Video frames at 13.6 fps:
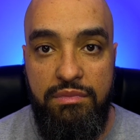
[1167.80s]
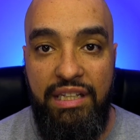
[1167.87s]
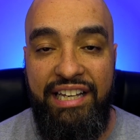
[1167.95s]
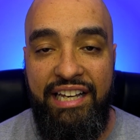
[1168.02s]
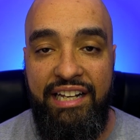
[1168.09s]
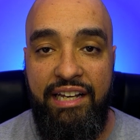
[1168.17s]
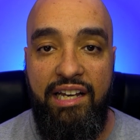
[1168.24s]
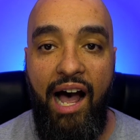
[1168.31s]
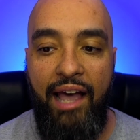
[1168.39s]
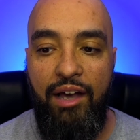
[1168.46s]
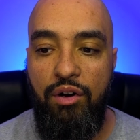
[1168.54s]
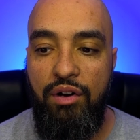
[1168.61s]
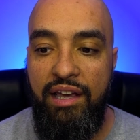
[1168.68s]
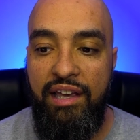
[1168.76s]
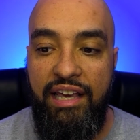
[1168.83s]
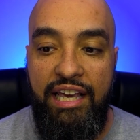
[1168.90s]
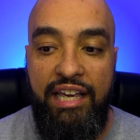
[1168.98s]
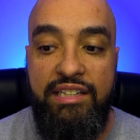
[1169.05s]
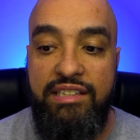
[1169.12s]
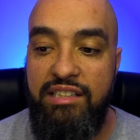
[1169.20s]
Ian and Kyle.
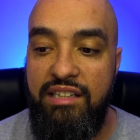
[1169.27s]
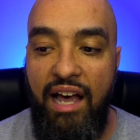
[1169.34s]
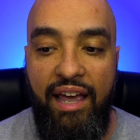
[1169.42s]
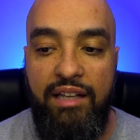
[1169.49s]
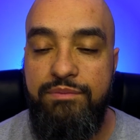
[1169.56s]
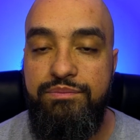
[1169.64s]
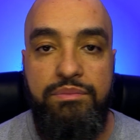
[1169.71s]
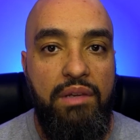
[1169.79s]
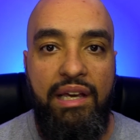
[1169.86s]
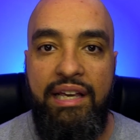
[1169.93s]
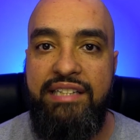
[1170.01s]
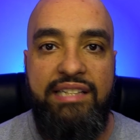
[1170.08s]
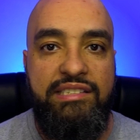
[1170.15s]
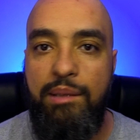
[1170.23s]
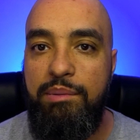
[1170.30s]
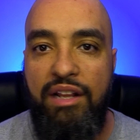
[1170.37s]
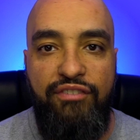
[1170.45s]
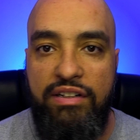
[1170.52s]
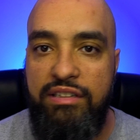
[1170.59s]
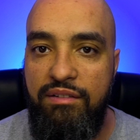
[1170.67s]
Ian's like, he says something
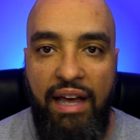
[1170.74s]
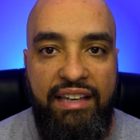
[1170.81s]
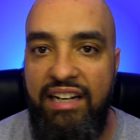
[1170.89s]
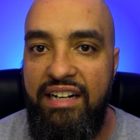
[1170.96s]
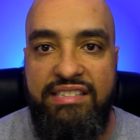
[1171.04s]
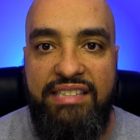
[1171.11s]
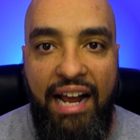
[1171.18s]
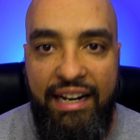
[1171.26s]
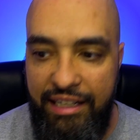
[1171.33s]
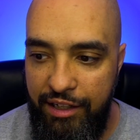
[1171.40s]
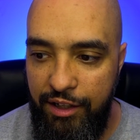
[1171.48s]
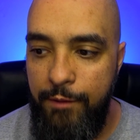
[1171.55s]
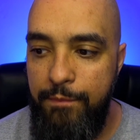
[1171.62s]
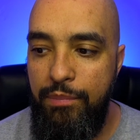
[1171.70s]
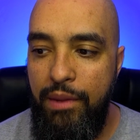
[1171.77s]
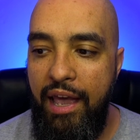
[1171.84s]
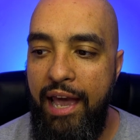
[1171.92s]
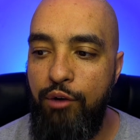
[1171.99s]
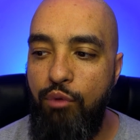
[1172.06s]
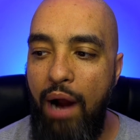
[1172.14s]
effective like, get us out of here.
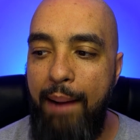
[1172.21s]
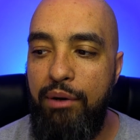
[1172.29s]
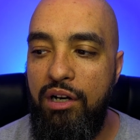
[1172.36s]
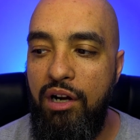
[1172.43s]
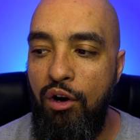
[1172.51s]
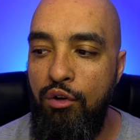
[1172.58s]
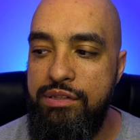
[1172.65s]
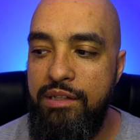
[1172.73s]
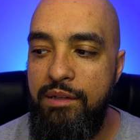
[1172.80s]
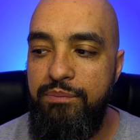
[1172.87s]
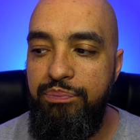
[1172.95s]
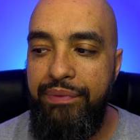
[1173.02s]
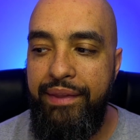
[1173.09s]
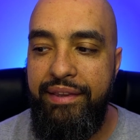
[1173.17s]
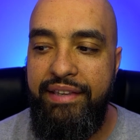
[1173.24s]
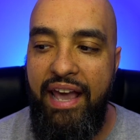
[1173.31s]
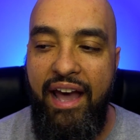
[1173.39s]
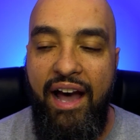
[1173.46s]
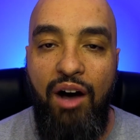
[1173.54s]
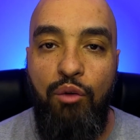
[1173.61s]
And Robert goes,
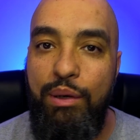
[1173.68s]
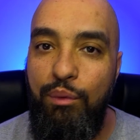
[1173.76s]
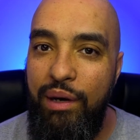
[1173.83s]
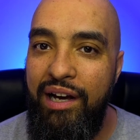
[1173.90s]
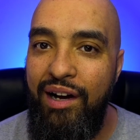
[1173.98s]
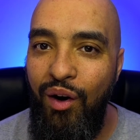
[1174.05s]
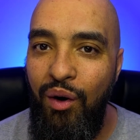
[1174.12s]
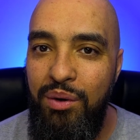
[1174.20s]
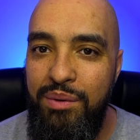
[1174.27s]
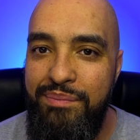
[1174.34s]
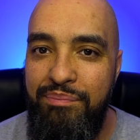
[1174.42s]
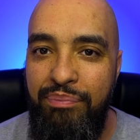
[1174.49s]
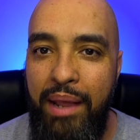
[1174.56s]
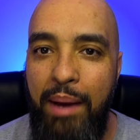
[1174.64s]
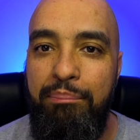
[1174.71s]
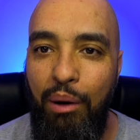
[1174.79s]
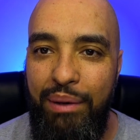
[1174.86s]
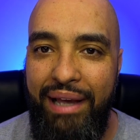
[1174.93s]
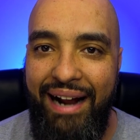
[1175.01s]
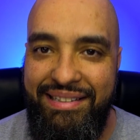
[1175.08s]
yeah, we will,
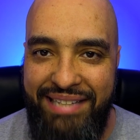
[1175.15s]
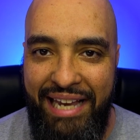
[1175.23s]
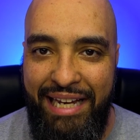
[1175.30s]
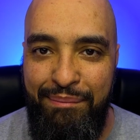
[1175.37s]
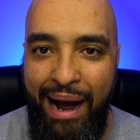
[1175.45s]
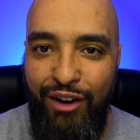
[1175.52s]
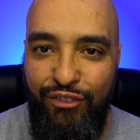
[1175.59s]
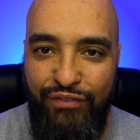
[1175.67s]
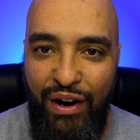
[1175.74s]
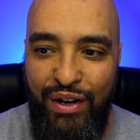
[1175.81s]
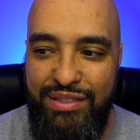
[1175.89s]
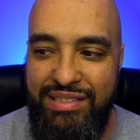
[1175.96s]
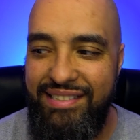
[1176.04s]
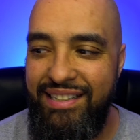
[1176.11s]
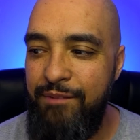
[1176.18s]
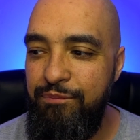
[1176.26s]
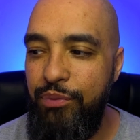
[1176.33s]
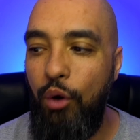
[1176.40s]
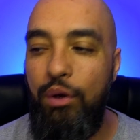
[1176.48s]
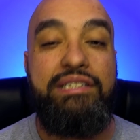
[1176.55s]
but we got to take him out first.
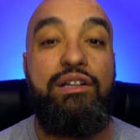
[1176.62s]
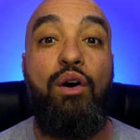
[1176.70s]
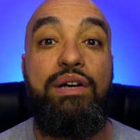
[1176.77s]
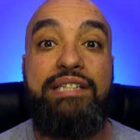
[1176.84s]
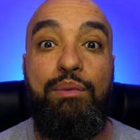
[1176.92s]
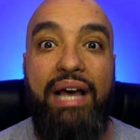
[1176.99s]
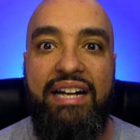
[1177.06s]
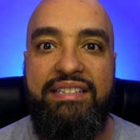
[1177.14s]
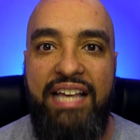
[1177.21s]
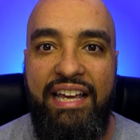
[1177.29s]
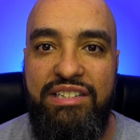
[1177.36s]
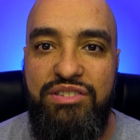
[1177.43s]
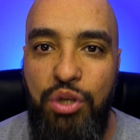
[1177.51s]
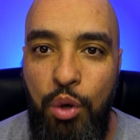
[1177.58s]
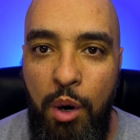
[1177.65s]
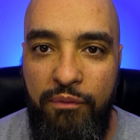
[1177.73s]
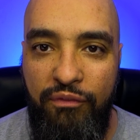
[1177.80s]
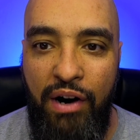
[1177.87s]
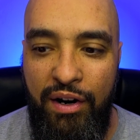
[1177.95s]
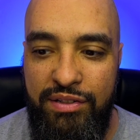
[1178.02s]
No, he's no, he said we got to take it to
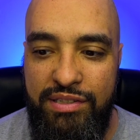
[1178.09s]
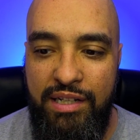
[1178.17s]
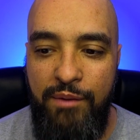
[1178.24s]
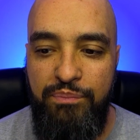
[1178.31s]
him first.